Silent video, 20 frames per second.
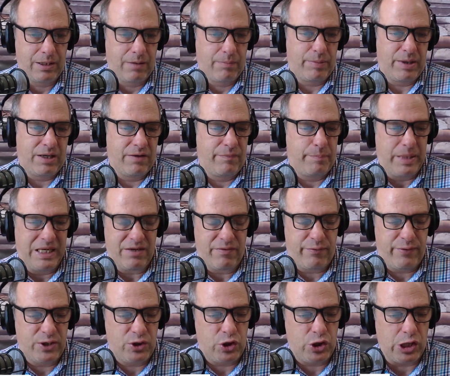been a
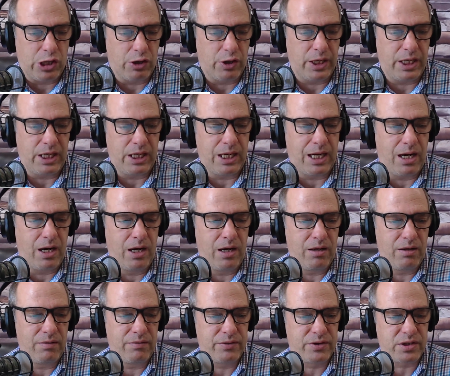beneficiary
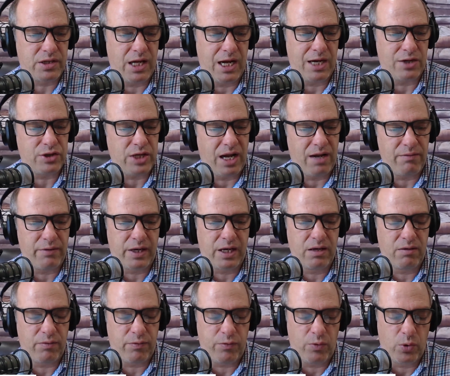of slash
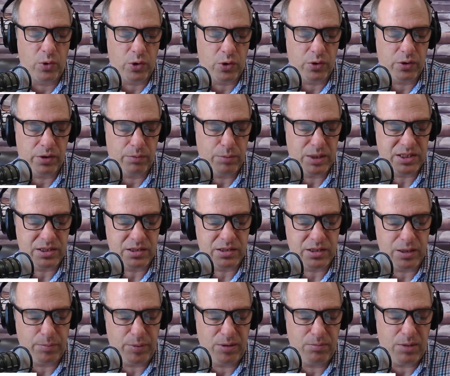advocate for the
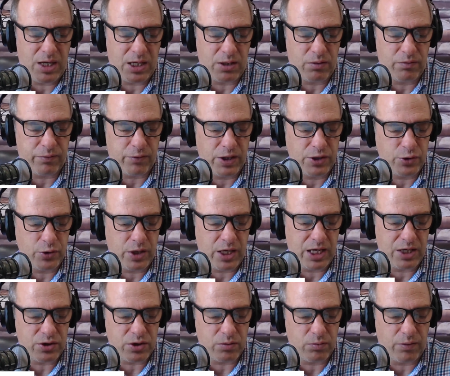Mississippi model for
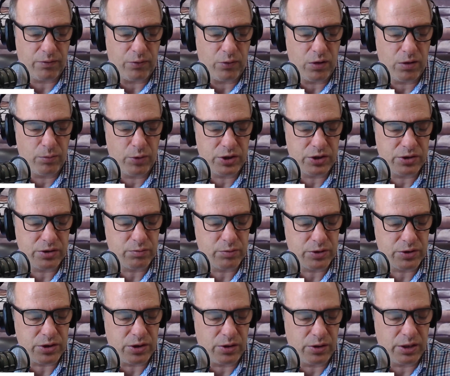education reform, which has
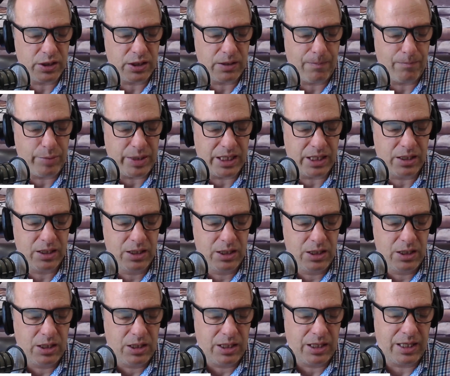resulted in big
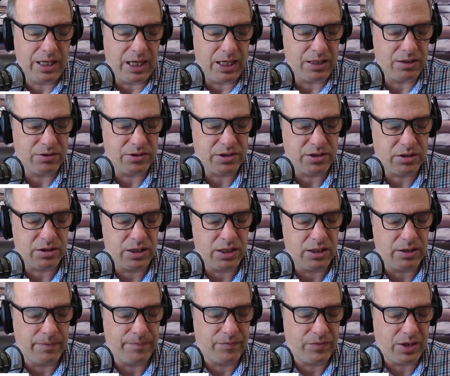gains
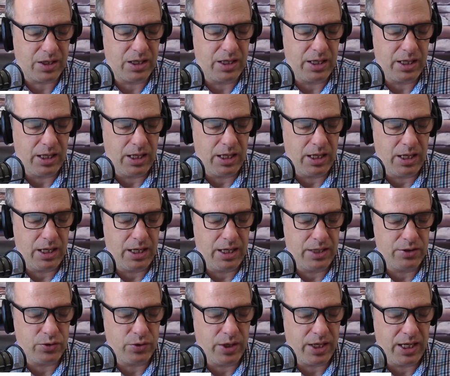in
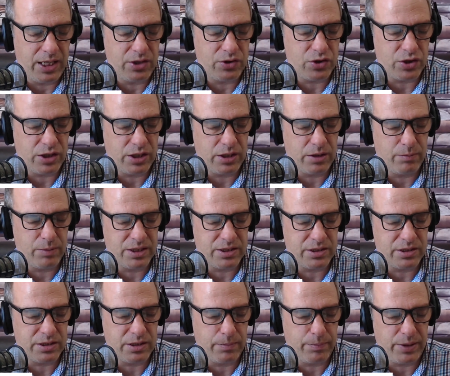education in
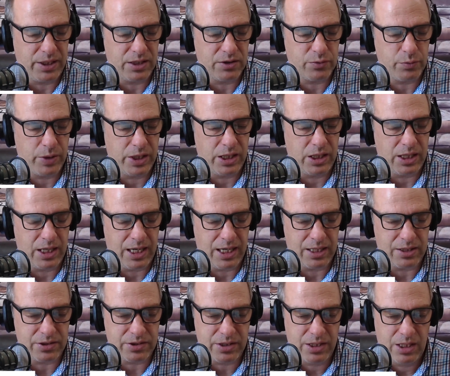Mississippi, as well
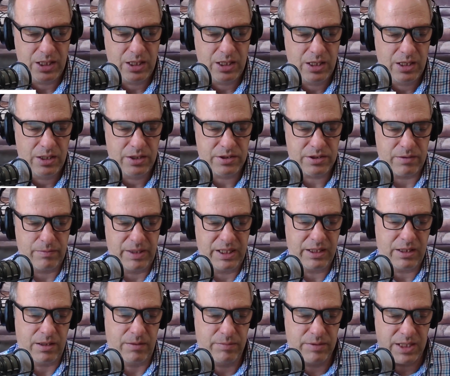as some
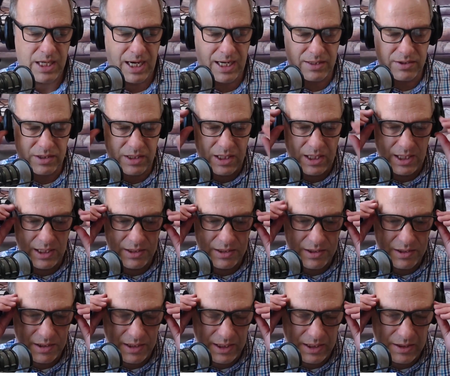income tax cuts
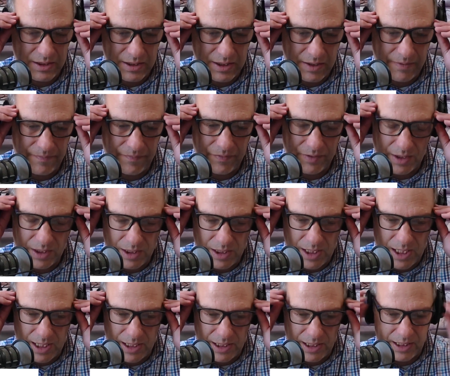that
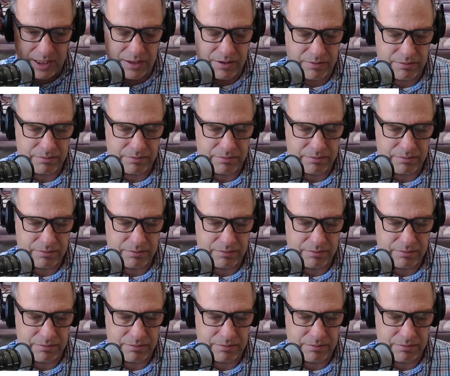I think